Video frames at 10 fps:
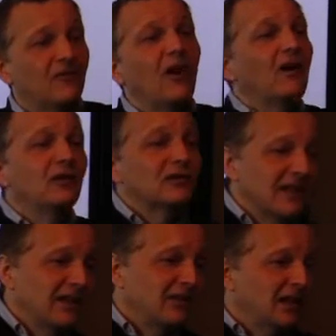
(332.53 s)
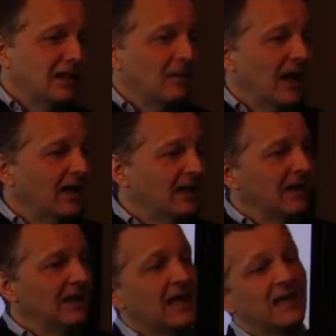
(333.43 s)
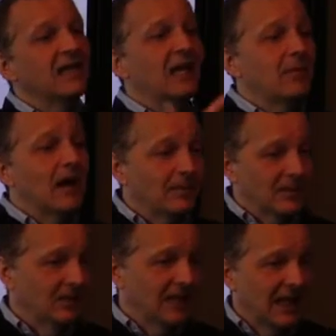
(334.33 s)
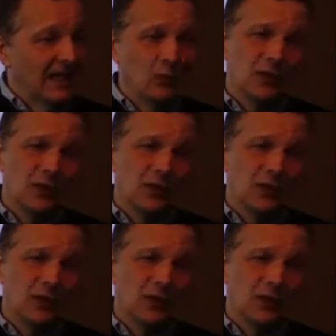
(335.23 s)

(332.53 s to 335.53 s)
5 years later they come back and the name pops up again.